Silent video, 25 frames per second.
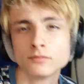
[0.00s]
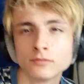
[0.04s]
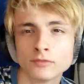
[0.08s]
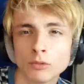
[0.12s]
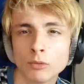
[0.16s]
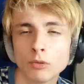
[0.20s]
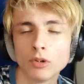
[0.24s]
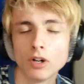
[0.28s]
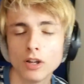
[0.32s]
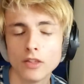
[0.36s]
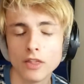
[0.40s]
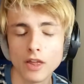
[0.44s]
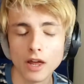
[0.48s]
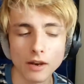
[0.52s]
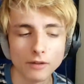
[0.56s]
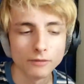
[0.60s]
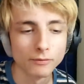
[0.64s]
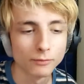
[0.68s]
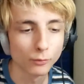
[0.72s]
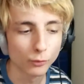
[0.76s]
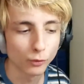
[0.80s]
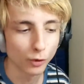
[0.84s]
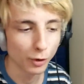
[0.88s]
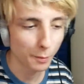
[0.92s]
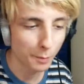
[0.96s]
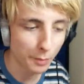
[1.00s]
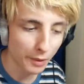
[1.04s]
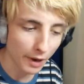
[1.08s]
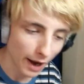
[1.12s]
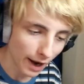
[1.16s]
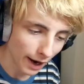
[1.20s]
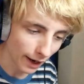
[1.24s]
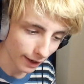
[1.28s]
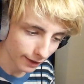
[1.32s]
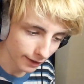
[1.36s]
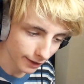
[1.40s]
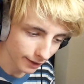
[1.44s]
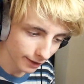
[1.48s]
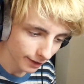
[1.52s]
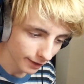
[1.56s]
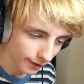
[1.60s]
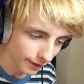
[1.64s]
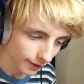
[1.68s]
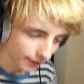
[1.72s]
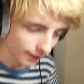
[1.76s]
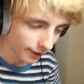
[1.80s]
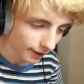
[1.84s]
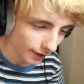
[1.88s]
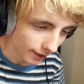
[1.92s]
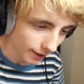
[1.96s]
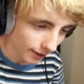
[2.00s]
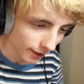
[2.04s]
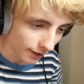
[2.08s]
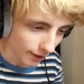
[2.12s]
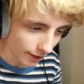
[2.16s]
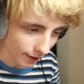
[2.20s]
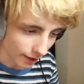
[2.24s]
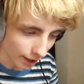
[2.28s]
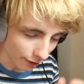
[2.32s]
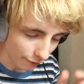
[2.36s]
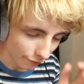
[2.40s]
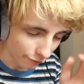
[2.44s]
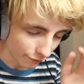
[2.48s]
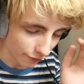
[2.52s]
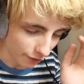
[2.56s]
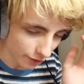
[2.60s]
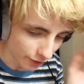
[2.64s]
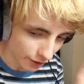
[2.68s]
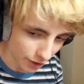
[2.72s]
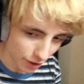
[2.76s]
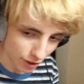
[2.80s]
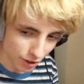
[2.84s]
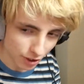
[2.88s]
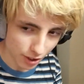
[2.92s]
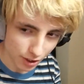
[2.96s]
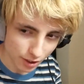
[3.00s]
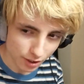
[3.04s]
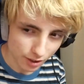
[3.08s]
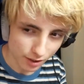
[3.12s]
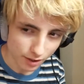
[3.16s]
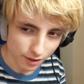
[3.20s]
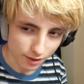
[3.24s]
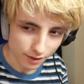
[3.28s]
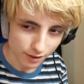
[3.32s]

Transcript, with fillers: Well then, we're back. I finished